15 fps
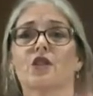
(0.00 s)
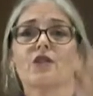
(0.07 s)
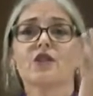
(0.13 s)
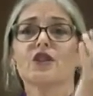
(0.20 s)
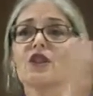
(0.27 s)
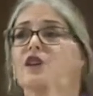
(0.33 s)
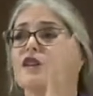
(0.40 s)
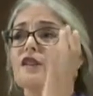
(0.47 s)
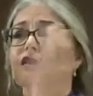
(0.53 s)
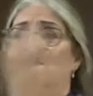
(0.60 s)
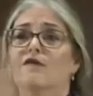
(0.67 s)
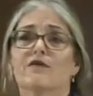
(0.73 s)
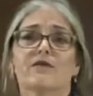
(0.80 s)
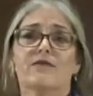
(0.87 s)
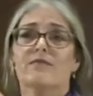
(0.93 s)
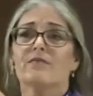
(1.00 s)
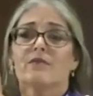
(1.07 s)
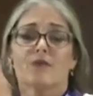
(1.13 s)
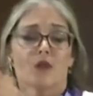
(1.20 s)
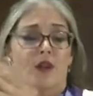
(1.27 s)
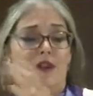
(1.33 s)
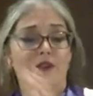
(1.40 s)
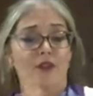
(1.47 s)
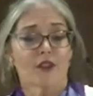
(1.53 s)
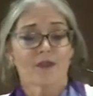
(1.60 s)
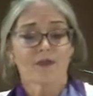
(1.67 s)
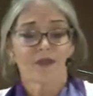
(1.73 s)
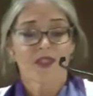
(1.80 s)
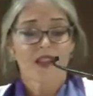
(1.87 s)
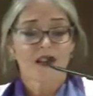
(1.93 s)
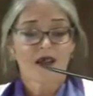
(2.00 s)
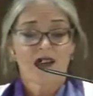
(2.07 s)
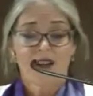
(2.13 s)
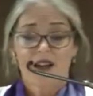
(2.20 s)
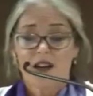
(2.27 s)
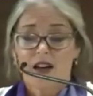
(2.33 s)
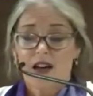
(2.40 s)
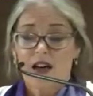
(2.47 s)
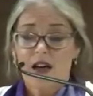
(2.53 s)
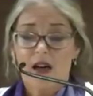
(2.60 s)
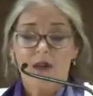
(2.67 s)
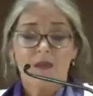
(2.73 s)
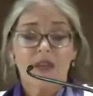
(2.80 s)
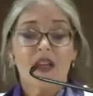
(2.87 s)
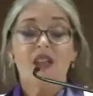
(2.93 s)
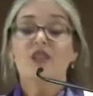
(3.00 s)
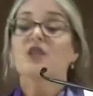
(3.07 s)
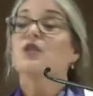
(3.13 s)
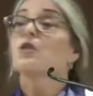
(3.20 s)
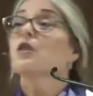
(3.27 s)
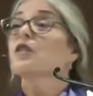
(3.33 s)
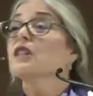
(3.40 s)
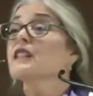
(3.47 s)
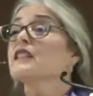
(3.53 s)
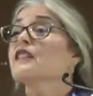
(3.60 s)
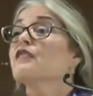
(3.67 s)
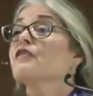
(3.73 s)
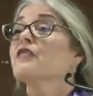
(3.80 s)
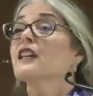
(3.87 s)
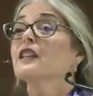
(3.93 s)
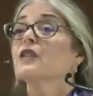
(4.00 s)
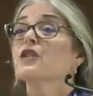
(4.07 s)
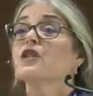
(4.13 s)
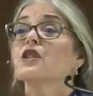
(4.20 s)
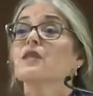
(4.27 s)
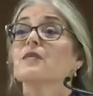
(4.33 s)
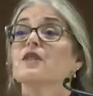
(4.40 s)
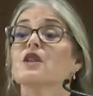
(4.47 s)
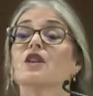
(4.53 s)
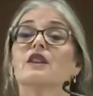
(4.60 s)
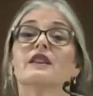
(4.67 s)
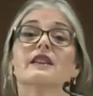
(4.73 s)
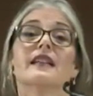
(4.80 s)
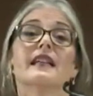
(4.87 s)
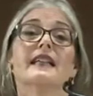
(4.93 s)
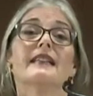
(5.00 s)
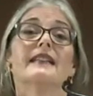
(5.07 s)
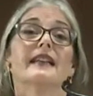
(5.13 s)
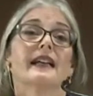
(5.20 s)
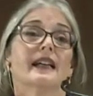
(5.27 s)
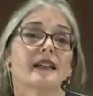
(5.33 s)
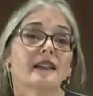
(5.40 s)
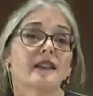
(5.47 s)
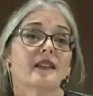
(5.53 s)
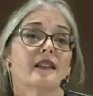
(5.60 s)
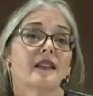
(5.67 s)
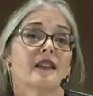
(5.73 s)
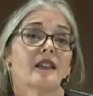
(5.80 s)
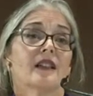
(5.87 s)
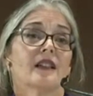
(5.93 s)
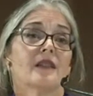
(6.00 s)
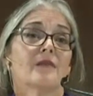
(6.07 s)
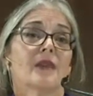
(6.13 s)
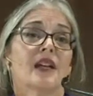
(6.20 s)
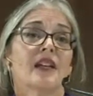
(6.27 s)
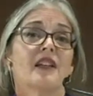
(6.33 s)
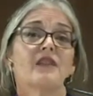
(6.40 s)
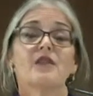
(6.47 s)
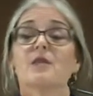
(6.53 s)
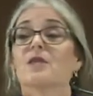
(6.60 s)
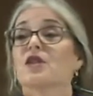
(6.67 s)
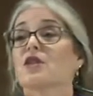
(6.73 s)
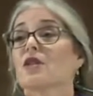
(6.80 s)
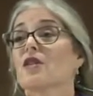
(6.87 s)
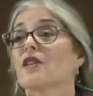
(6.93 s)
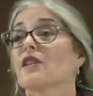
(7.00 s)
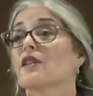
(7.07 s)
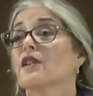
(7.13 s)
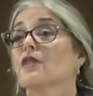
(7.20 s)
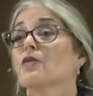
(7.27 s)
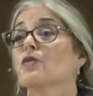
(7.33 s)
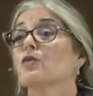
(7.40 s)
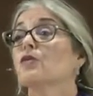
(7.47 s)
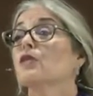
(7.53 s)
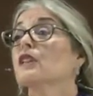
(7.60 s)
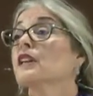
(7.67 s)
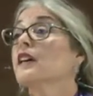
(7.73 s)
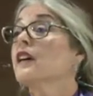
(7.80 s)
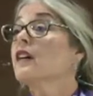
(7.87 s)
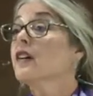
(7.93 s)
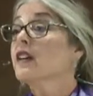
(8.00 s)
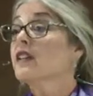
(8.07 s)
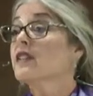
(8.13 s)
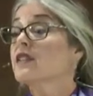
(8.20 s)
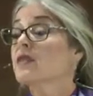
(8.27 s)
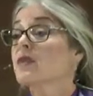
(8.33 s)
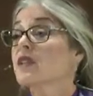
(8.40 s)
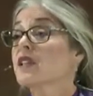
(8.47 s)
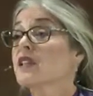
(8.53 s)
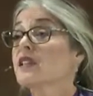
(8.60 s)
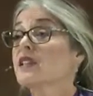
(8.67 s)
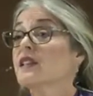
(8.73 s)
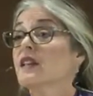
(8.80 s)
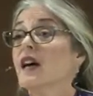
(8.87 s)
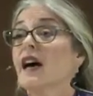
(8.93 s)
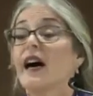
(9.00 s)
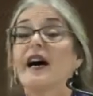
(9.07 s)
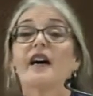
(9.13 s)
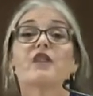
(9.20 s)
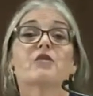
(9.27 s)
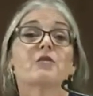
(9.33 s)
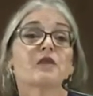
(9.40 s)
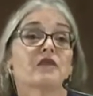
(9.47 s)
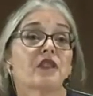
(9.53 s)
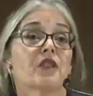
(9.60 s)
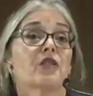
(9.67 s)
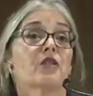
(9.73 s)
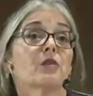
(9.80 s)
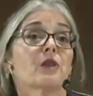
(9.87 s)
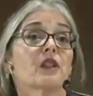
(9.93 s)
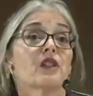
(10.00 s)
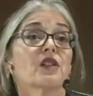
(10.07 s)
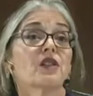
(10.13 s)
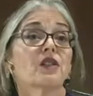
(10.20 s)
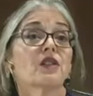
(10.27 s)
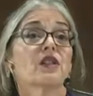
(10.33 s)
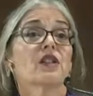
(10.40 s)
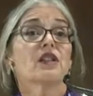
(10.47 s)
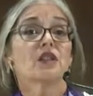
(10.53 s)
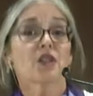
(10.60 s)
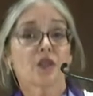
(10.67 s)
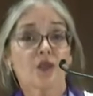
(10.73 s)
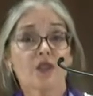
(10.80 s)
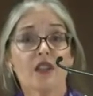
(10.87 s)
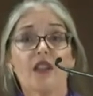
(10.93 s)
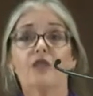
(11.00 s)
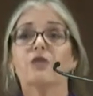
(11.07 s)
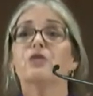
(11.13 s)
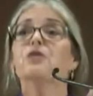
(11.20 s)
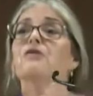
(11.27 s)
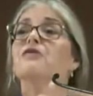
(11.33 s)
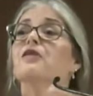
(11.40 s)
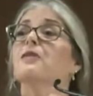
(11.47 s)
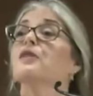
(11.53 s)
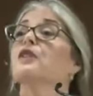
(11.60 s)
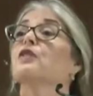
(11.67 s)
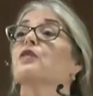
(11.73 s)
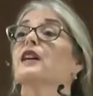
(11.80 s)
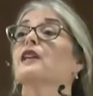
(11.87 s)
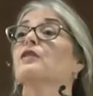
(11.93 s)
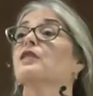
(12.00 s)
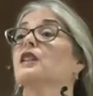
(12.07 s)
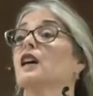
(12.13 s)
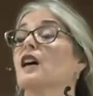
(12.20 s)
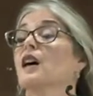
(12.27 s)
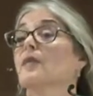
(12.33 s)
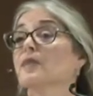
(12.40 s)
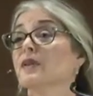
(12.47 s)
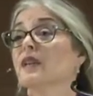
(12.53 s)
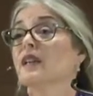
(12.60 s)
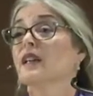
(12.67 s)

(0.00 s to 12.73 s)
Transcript: Church of whatever? Historically, fellowships are lay-led. Many of them started in rural areas where they didn't have professional ministers, and so they grew from the ground up.